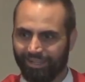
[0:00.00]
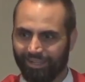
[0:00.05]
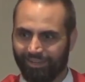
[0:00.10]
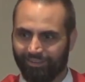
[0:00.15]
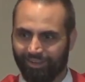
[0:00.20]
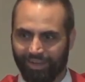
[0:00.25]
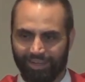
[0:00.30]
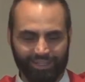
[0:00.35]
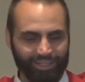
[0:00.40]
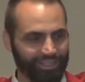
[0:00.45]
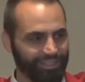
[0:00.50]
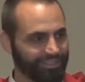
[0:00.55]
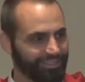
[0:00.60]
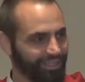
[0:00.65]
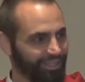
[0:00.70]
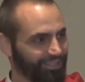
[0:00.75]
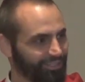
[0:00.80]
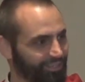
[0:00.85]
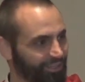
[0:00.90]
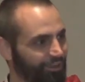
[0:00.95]
Right? He
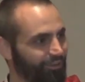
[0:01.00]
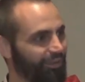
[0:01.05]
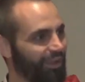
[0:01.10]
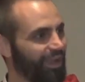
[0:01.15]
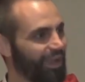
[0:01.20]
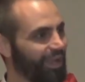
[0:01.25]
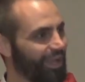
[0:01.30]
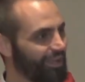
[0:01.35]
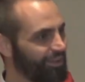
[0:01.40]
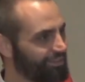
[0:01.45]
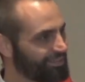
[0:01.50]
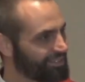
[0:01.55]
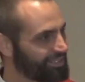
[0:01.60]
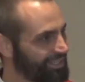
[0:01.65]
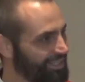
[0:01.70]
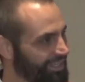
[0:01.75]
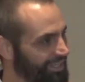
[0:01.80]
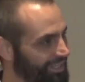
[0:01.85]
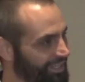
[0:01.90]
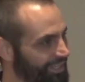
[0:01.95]
said, go out.
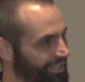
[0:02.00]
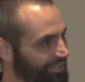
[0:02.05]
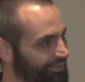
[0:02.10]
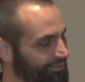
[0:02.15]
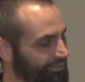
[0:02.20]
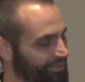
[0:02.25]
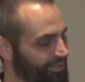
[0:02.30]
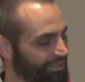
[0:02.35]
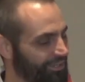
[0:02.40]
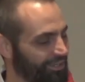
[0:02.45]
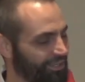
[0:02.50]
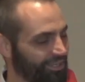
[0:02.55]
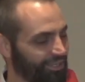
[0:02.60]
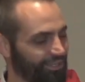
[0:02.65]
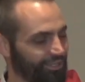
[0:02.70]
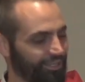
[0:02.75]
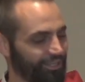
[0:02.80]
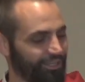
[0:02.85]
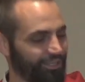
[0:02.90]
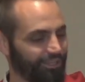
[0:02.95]
We're,
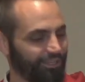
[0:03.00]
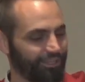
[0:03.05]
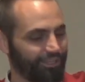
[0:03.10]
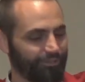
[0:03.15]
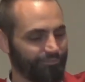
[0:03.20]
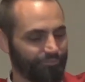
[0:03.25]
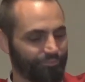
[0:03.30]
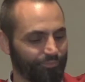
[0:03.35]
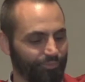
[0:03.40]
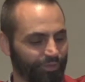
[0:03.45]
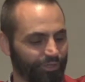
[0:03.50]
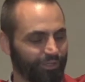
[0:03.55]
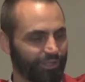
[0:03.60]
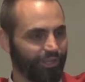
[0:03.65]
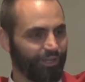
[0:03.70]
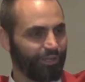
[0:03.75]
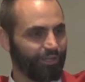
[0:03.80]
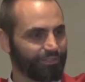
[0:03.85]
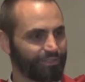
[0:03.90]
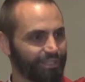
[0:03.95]
you know, we're
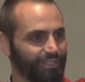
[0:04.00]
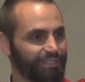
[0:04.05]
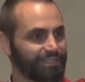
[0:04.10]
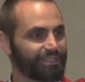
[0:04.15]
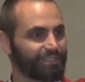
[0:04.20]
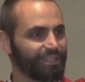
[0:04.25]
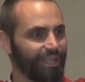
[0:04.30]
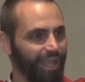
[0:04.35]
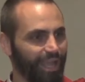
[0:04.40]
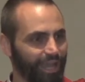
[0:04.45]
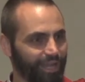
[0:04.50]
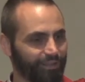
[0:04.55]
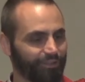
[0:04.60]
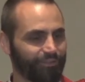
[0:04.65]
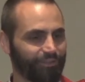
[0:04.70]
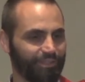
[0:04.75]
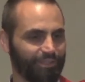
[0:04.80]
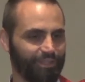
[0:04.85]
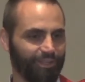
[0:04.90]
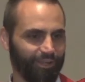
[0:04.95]
called to scatter
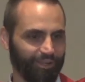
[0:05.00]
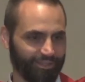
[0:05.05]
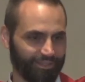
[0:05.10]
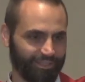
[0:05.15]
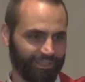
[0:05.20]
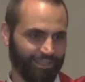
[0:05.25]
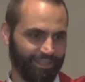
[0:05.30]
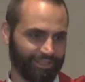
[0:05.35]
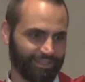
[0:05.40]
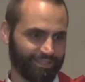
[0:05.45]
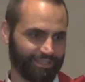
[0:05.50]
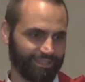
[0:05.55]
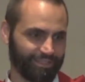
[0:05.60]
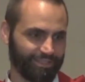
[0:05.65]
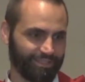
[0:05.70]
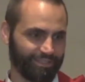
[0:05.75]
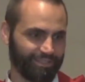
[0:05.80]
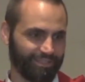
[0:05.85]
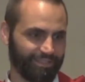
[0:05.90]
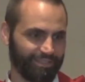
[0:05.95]
the darkness.
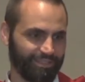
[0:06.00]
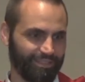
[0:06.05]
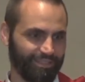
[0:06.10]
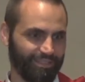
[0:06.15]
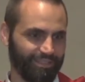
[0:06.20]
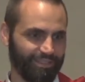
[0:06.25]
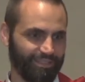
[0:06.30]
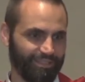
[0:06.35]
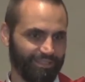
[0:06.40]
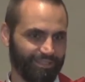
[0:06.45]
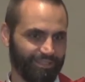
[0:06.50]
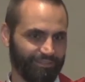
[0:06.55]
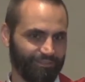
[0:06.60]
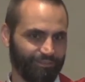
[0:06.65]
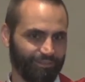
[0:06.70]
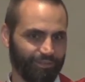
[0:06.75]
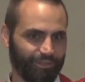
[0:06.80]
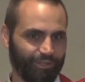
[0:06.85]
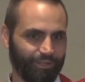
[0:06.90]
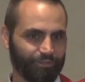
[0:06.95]

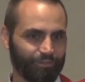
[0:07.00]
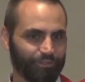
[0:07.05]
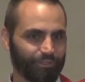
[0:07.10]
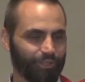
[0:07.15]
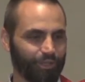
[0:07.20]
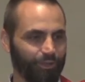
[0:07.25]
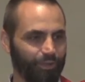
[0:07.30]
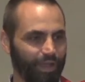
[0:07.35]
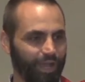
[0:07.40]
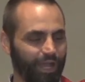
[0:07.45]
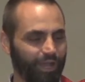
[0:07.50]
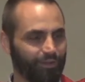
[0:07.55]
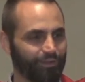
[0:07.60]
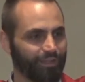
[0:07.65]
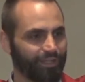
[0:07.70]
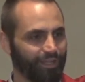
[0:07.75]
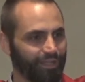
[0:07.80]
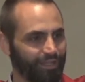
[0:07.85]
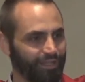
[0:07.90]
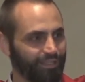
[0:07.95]
We're called to go out.
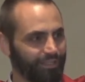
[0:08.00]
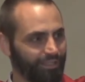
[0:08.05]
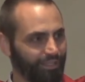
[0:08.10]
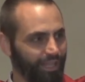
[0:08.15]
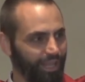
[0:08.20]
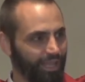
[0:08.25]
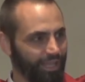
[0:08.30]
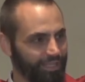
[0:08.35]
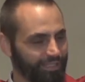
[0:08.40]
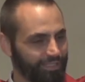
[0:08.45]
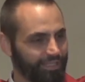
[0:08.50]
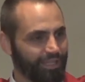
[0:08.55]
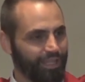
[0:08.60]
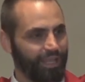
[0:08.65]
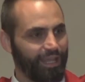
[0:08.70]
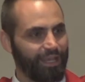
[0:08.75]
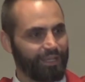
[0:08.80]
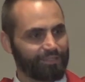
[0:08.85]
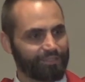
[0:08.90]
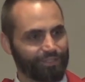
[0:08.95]
Light
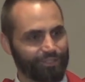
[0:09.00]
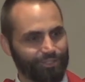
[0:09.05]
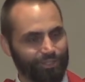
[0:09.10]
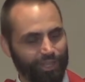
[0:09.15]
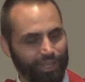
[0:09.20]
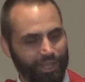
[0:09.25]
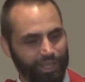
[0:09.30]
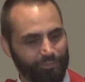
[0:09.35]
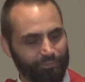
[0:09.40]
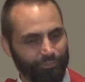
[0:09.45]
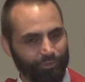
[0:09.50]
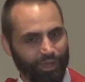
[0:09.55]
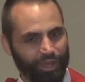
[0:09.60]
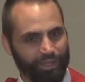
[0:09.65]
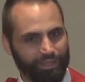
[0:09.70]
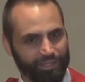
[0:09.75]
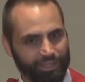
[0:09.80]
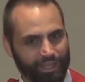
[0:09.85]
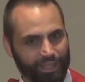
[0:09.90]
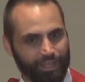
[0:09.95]
has to shine
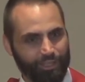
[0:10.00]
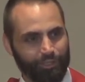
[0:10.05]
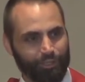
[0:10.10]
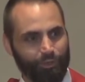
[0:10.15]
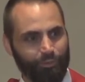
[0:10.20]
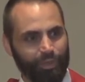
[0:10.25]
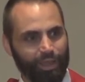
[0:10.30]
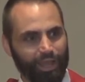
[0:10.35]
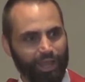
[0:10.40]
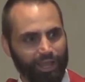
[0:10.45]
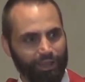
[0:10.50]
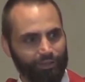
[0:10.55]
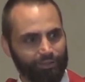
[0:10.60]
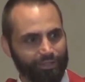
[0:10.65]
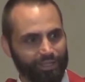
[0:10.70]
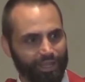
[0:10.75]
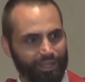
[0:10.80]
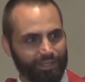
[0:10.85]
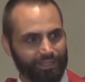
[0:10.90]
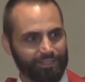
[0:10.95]
brightly and go out,
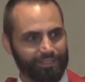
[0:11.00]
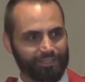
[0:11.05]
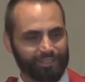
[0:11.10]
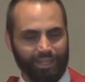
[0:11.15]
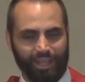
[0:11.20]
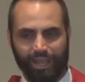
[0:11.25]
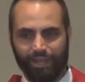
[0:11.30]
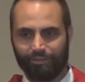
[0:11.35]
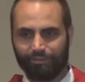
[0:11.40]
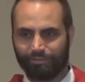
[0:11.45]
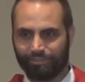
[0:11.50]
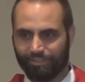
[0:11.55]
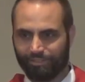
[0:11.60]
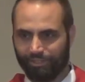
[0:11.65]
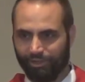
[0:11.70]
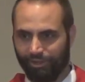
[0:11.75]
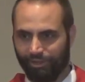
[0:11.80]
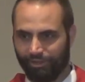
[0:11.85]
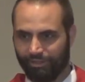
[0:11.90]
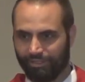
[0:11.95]
and it scatters the
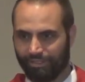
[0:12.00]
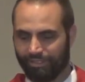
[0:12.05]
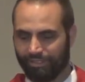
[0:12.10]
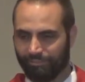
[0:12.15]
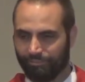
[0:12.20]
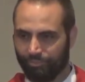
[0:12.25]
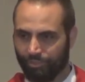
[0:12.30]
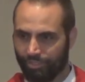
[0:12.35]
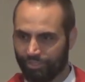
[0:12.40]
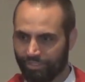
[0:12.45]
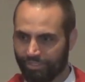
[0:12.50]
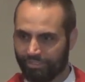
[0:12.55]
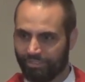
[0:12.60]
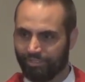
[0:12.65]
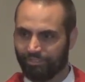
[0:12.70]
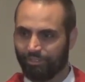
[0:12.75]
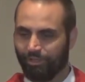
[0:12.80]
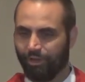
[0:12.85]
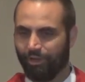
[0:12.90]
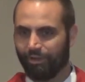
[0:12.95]
darkness. It pushes the
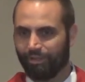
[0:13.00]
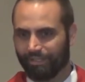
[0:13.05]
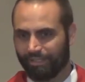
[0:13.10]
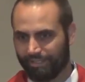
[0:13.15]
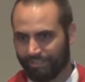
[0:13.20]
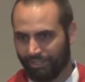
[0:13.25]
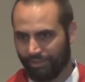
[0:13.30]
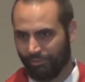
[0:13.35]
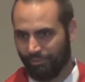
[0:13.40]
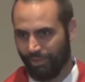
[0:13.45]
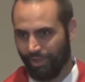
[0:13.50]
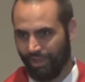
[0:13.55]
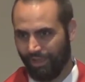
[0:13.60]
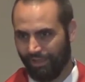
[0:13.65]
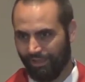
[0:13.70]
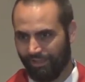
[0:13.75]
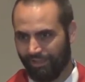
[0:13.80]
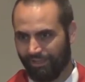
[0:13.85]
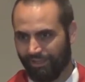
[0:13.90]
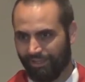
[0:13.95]
darkness
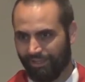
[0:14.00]
away.